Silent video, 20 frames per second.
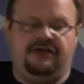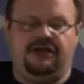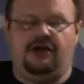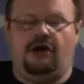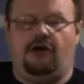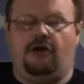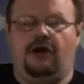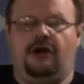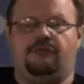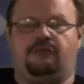you
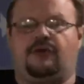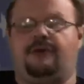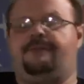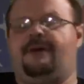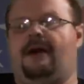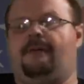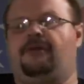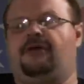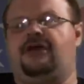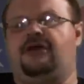know, a
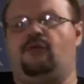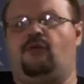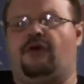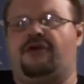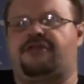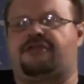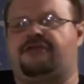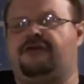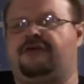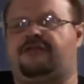Republican
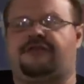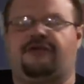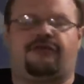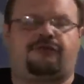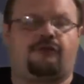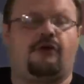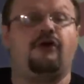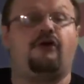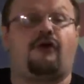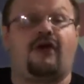wants to
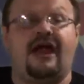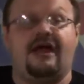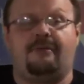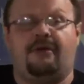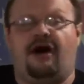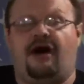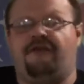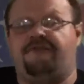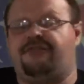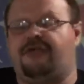throw
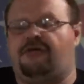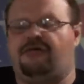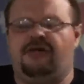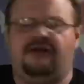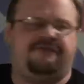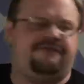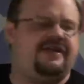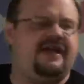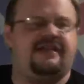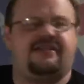grandma off the
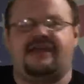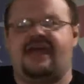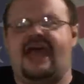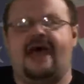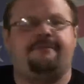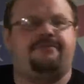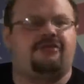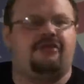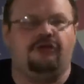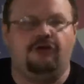cliff, that's
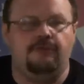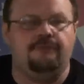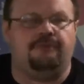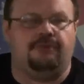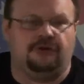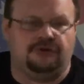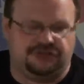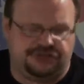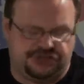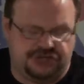absolute
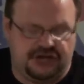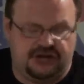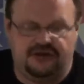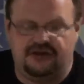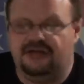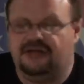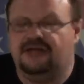bullshit.